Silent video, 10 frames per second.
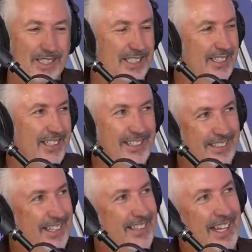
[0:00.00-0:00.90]
see,
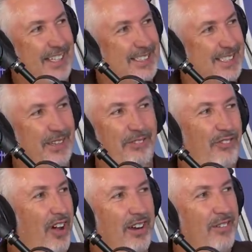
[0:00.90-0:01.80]
that's the
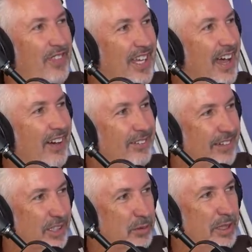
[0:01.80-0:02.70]
fun of the
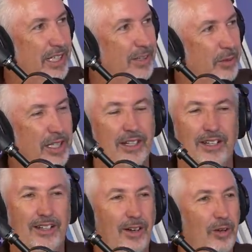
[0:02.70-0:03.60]
Irish. We
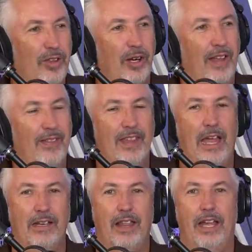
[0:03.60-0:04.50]
can go there,
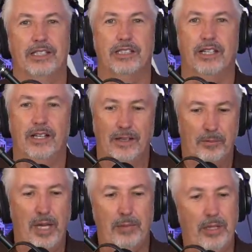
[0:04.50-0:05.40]
and that's
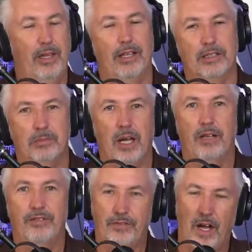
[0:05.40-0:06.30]
maybe that's
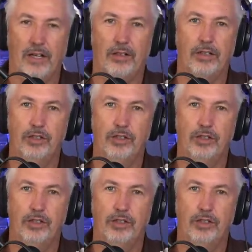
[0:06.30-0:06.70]
my final